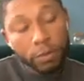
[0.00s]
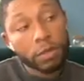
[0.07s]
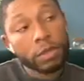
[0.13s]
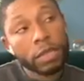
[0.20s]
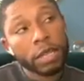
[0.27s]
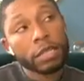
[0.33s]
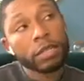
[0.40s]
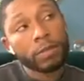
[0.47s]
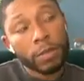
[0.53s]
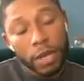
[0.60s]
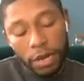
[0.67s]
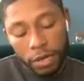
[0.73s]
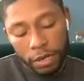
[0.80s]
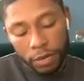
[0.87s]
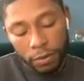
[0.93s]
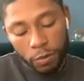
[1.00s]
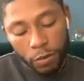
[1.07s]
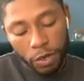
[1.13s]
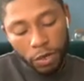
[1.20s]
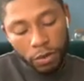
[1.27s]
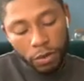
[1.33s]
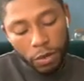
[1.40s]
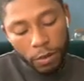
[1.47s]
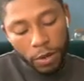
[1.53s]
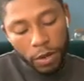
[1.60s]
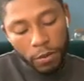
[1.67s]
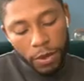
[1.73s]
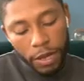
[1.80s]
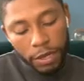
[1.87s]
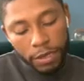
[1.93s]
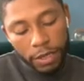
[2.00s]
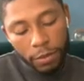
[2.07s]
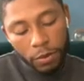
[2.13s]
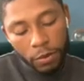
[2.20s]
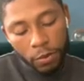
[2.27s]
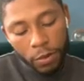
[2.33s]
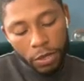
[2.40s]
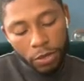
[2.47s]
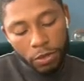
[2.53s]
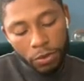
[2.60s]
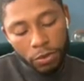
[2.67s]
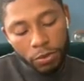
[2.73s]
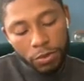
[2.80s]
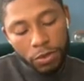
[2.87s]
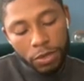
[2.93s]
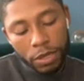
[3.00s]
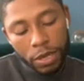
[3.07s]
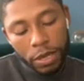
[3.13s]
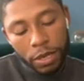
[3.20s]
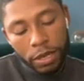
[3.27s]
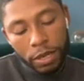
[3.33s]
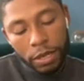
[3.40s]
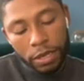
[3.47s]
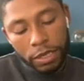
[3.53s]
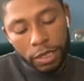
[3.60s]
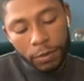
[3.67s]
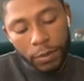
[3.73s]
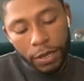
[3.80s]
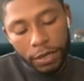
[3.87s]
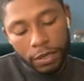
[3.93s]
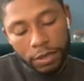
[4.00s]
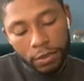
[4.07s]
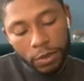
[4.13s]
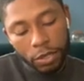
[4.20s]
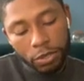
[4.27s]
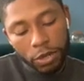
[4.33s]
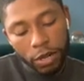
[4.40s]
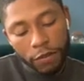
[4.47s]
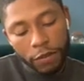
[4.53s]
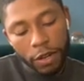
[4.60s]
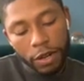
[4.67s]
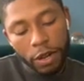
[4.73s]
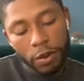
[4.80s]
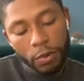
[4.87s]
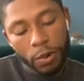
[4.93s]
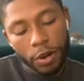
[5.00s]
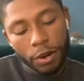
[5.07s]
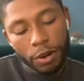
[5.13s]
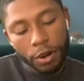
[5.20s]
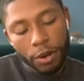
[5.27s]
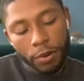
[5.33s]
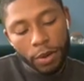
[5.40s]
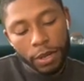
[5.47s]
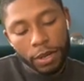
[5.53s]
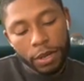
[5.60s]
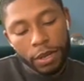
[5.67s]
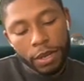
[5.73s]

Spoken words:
Text is a bad idea. A bad example. When you use GPS, when you're trying to find out where you're going,